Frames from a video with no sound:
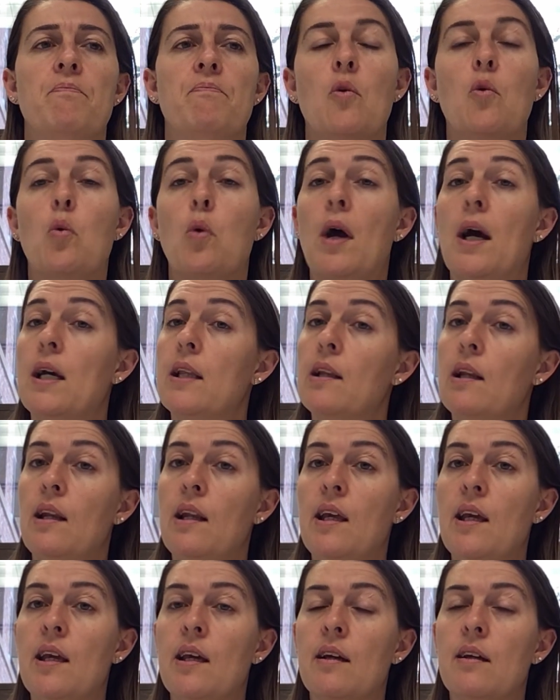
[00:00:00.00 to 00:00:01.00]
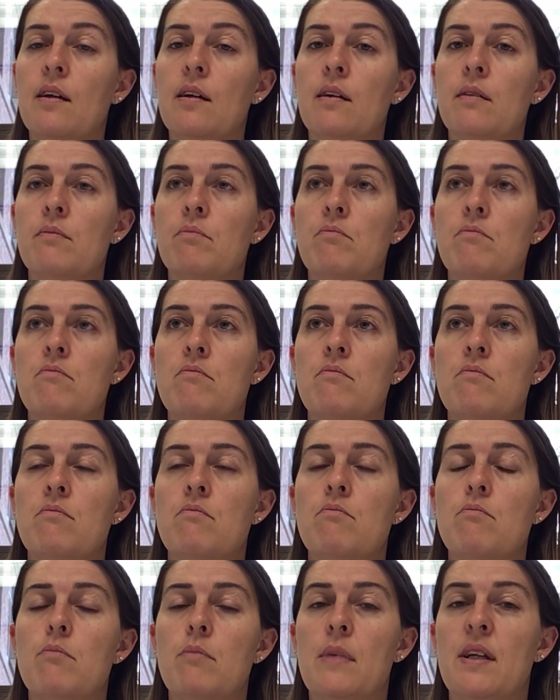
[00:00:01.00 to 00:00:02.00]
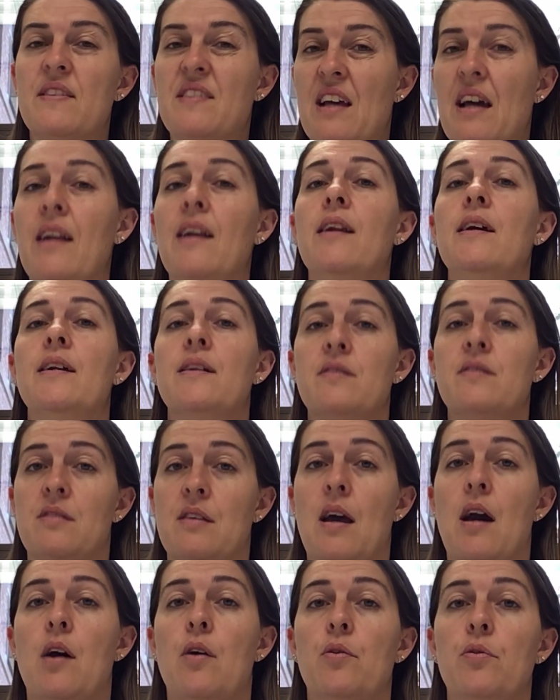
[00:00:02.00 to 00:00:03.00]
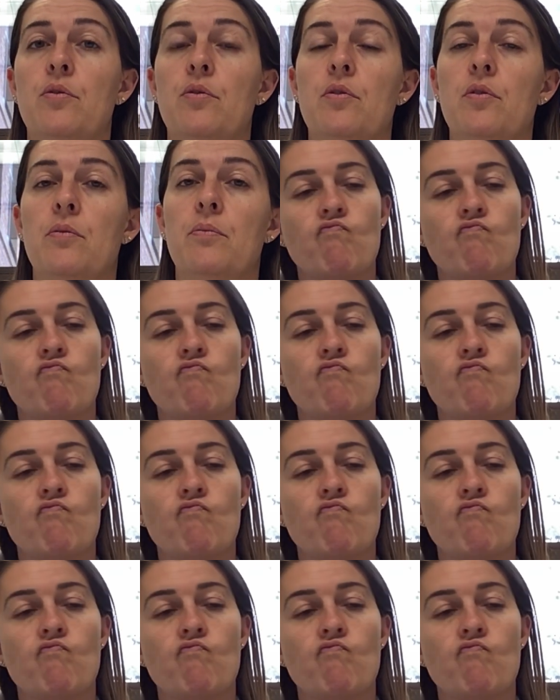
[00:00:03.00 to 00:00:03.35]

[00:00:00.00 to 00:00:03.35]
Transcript: rattling, metallic sound.